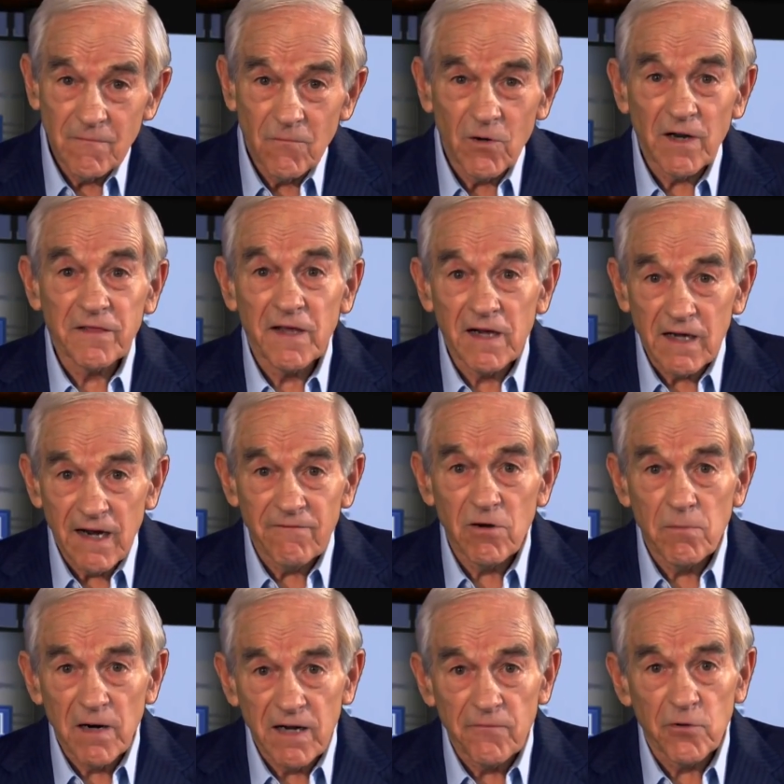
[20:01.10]
I want to thank
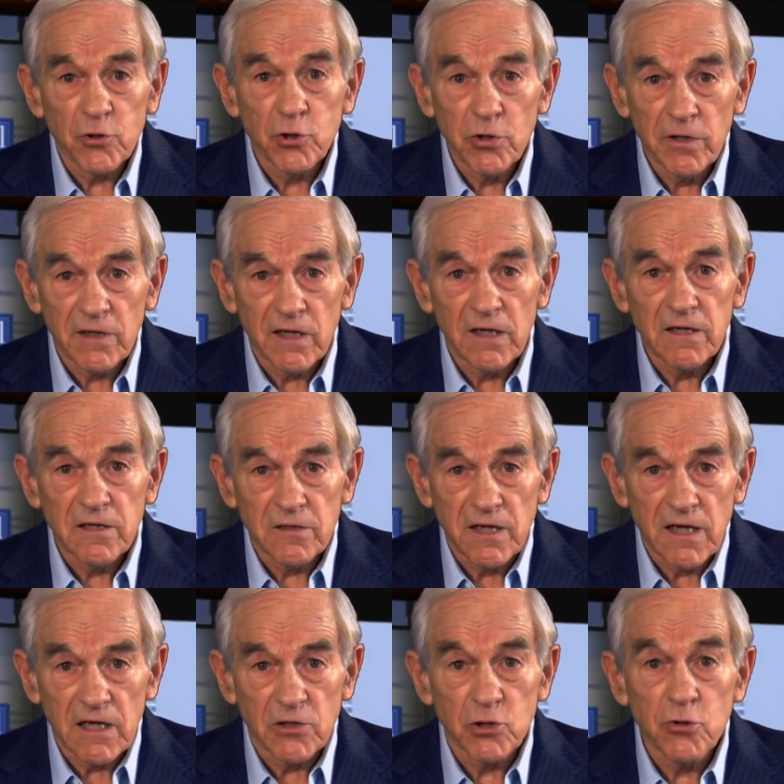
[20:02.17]
everybody for tuning in
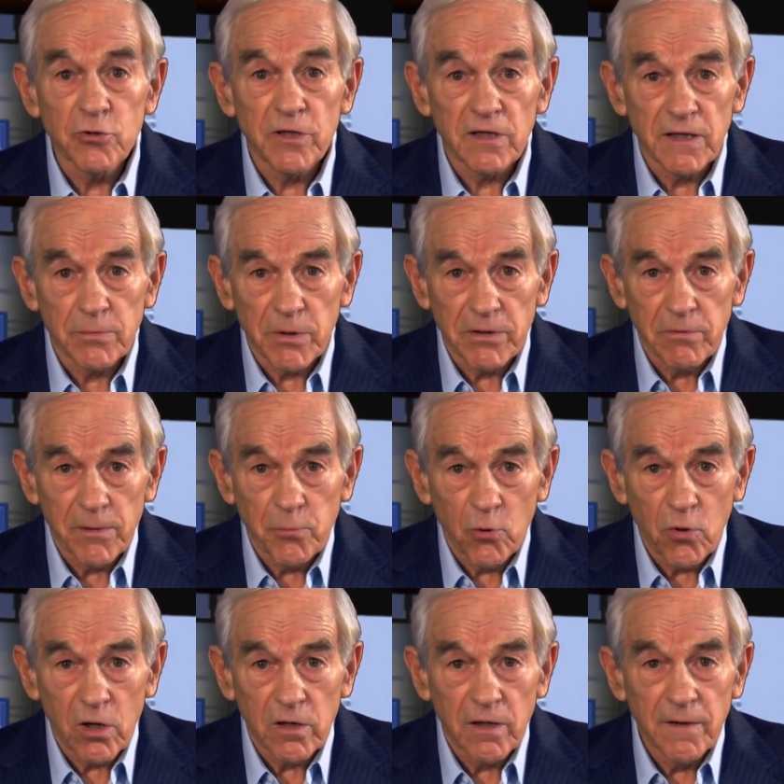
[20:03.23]
today to the Liberty
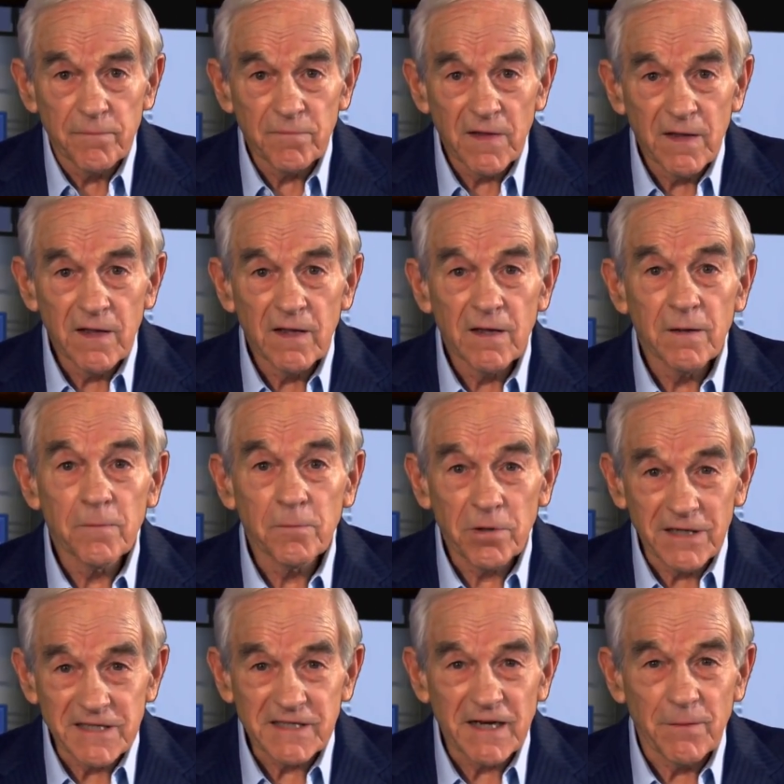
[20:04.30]
Report.
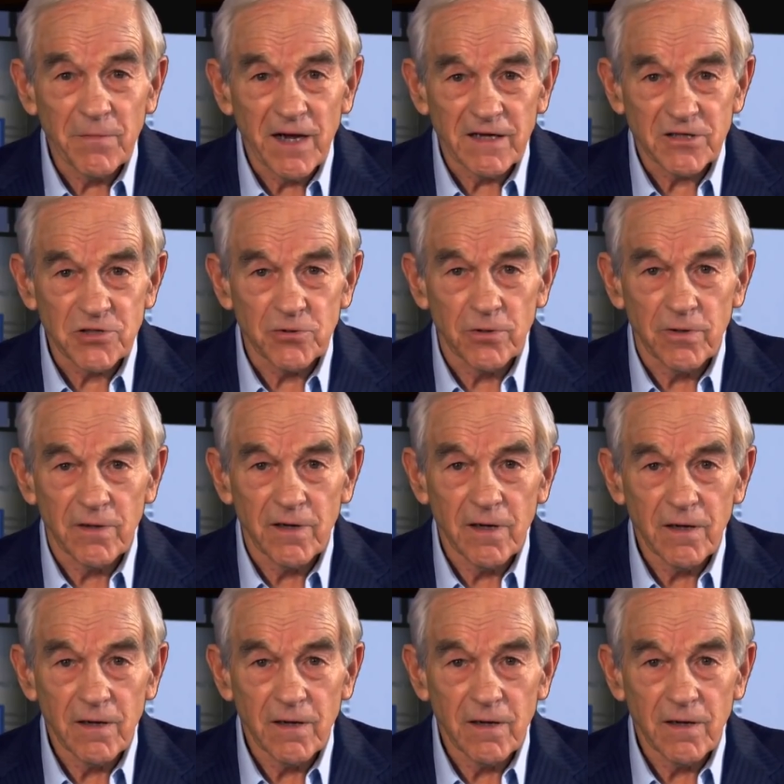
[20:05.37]
Please come back soon.